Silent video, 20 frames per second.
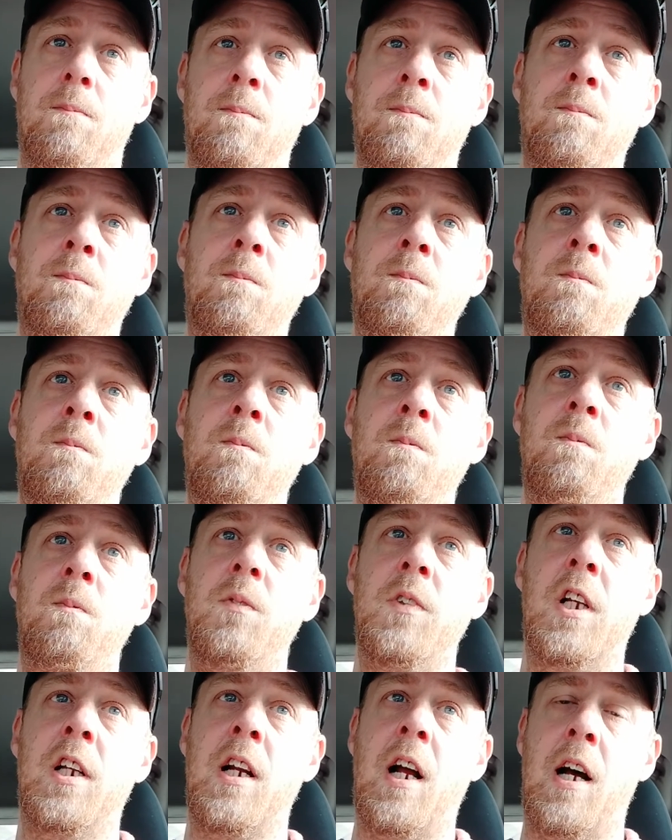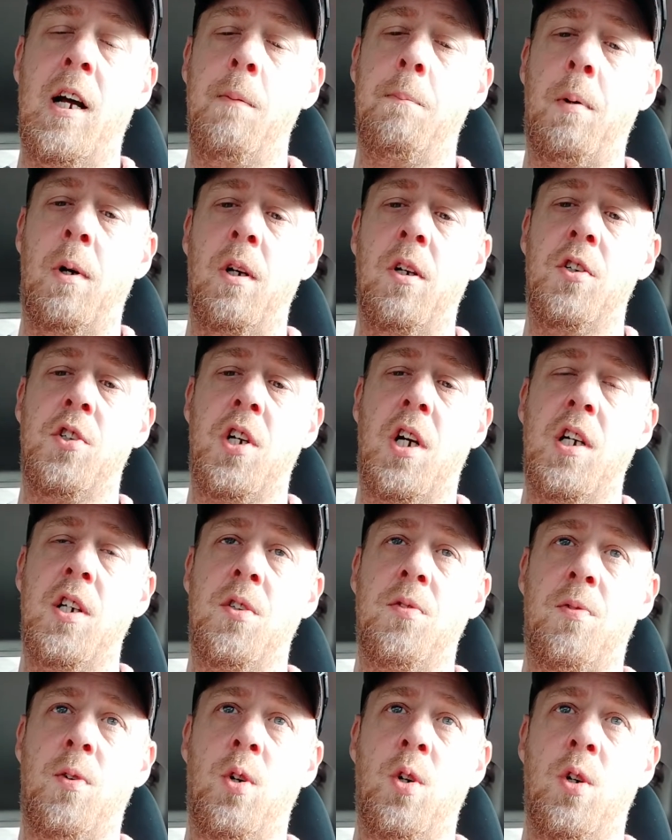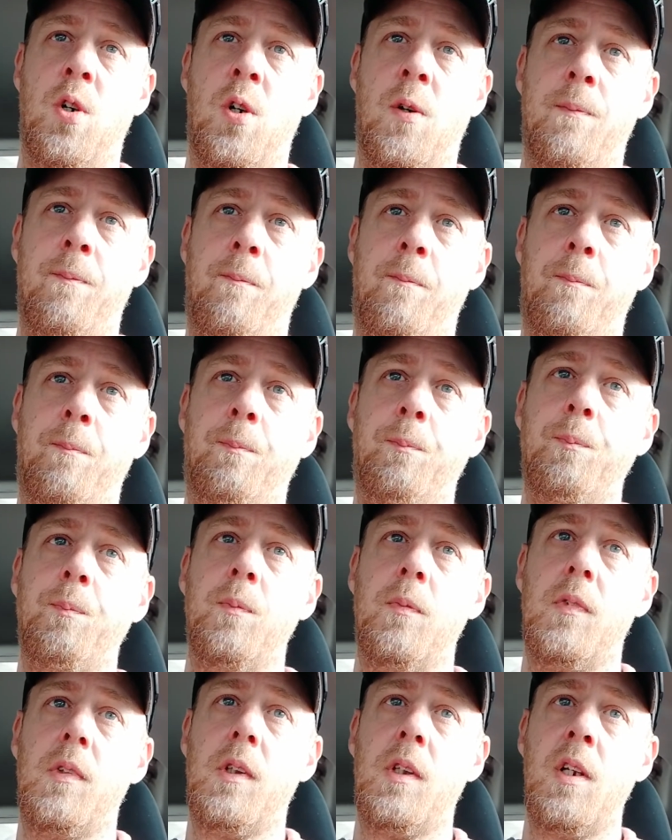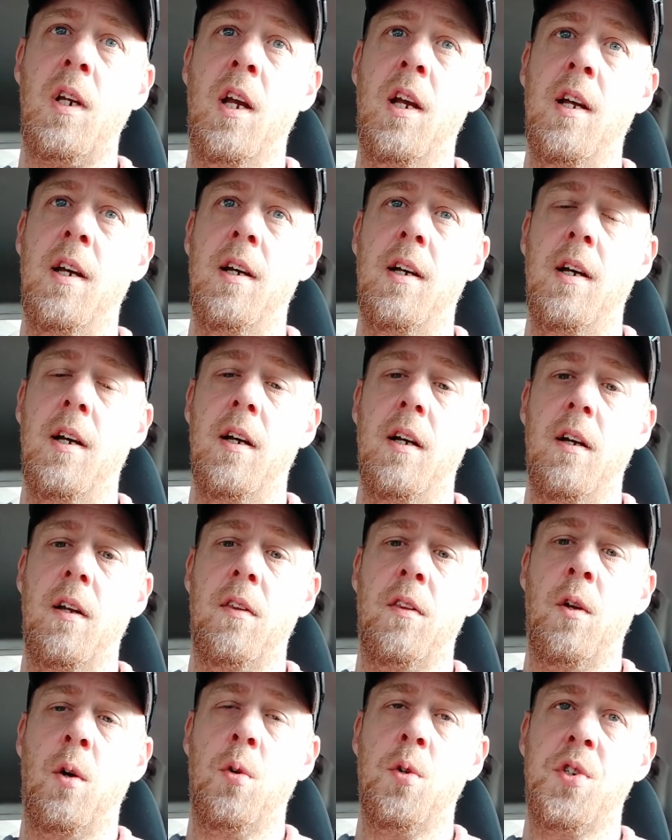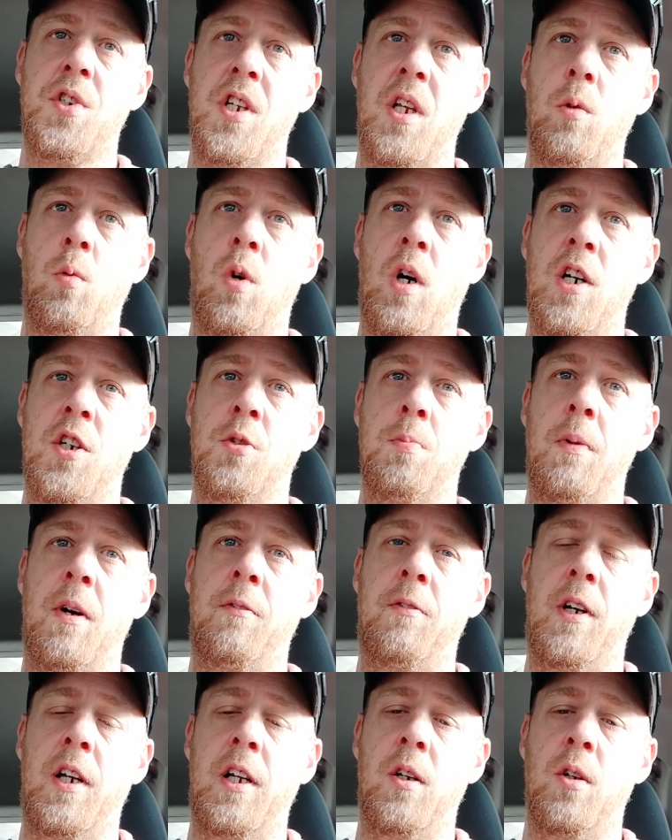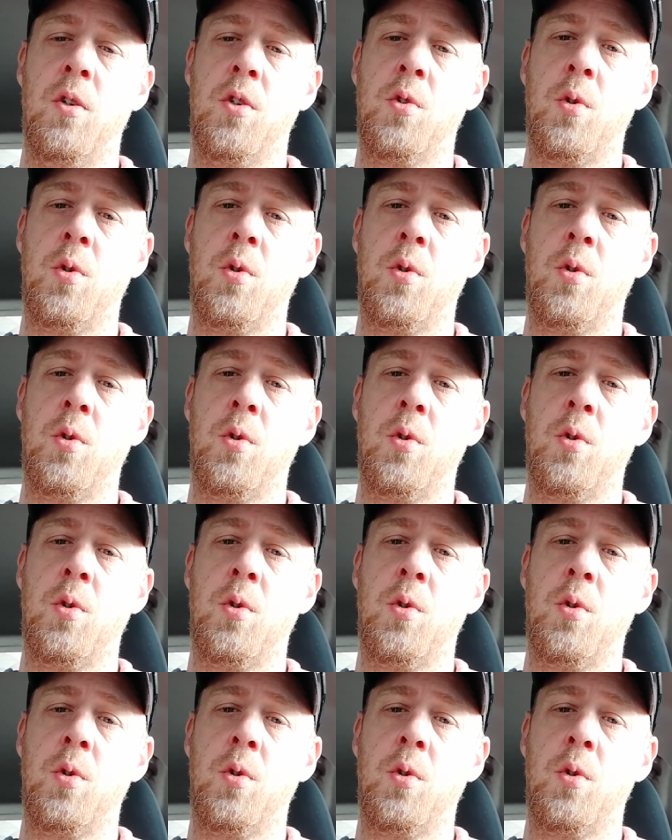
and I apologize for those that watch my videos